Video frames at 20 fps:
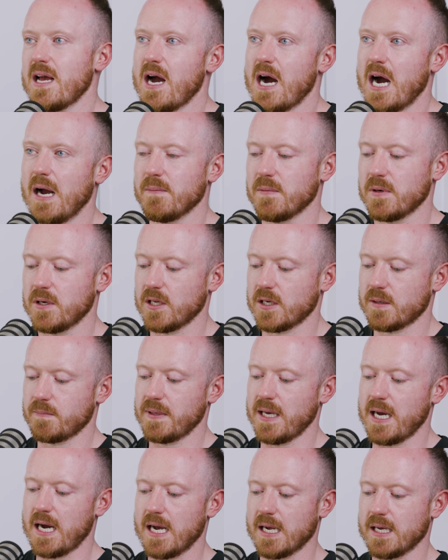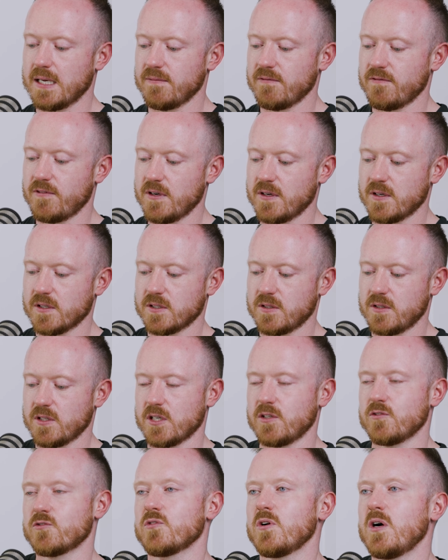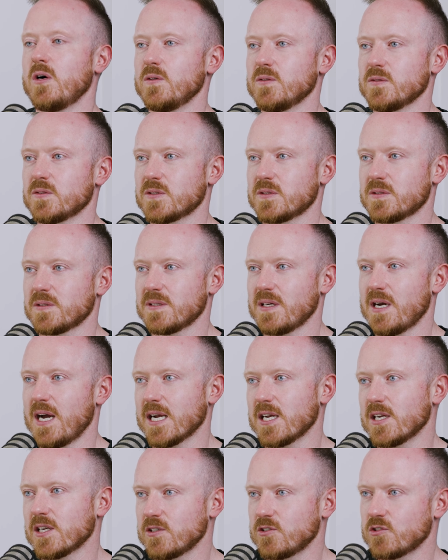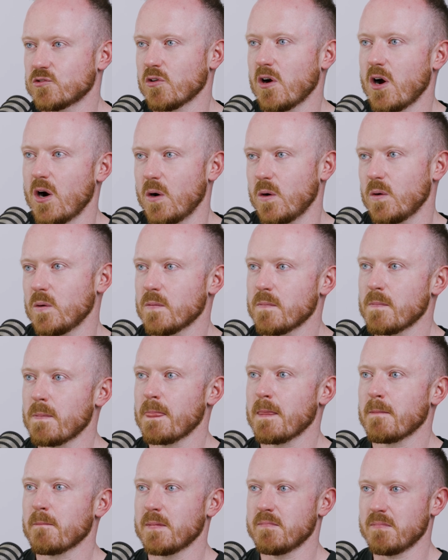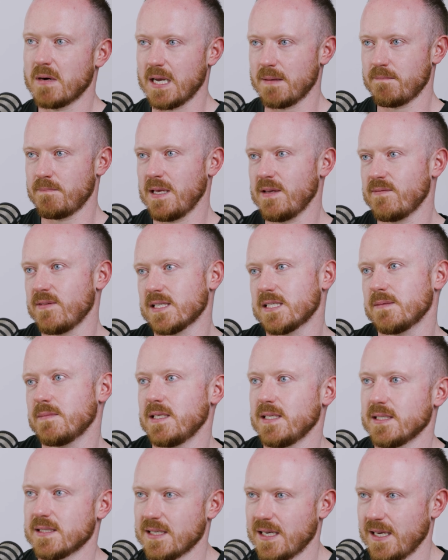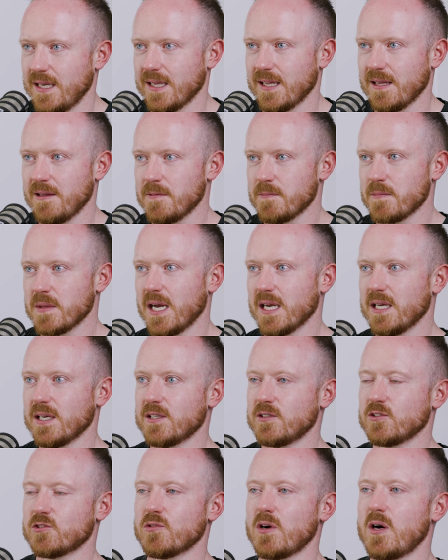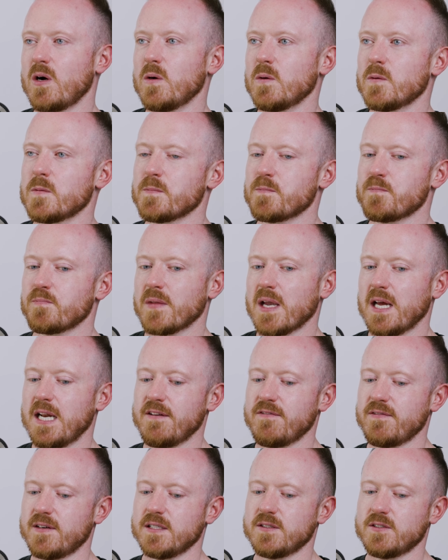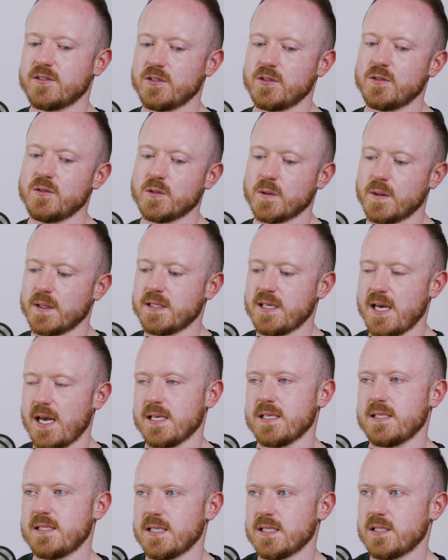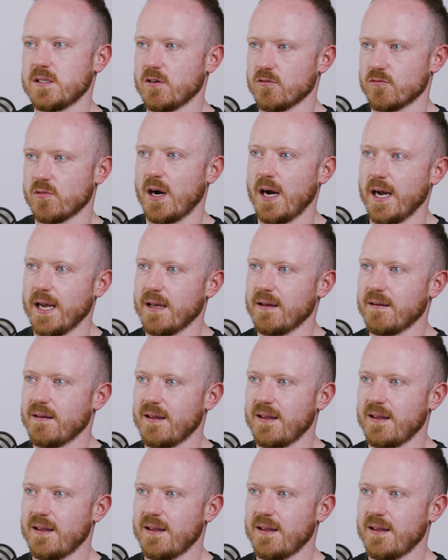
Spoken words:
I can focus on the controls. I can control my B vitamin intake. I can control, and if I do a test and it's not right,